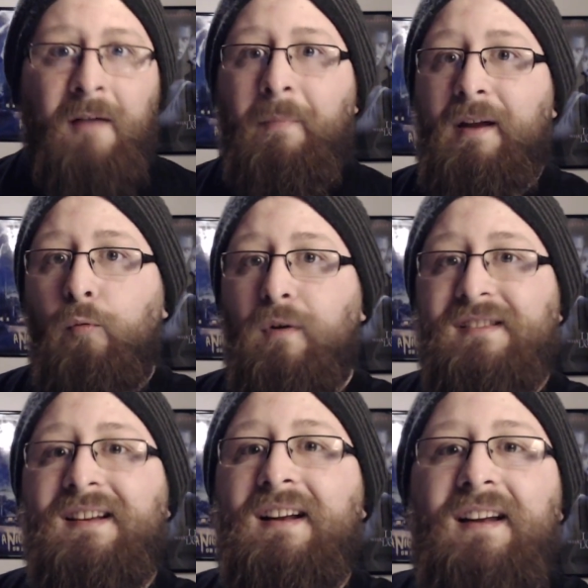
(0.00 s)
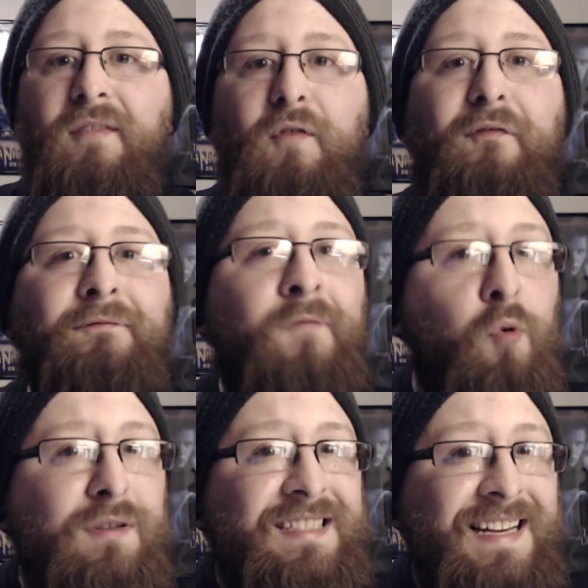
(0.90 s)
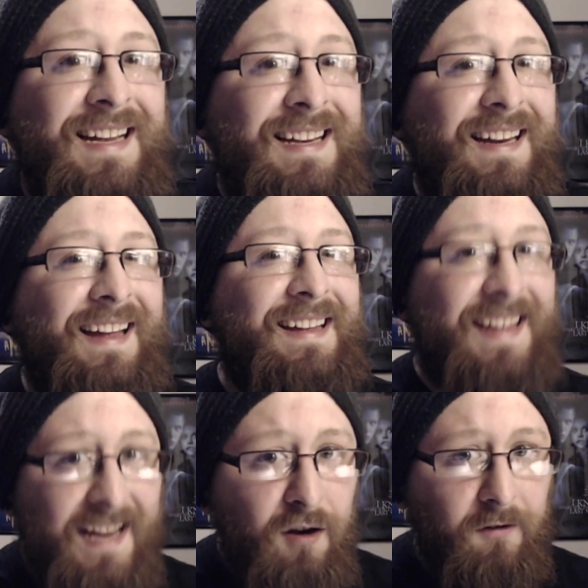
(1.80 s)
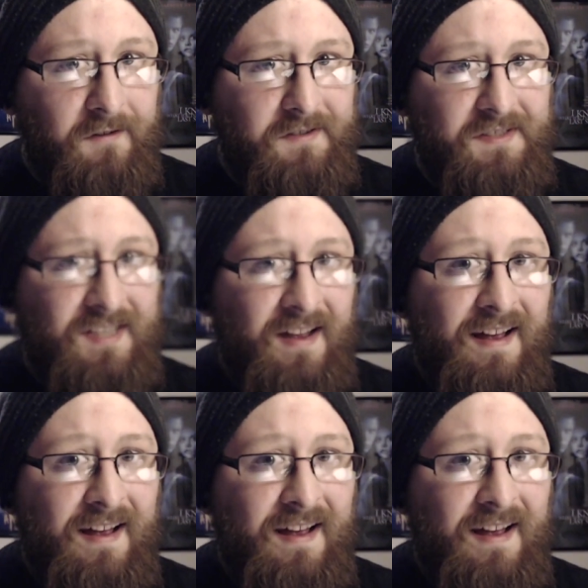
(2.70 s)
but it wasn't another 14 years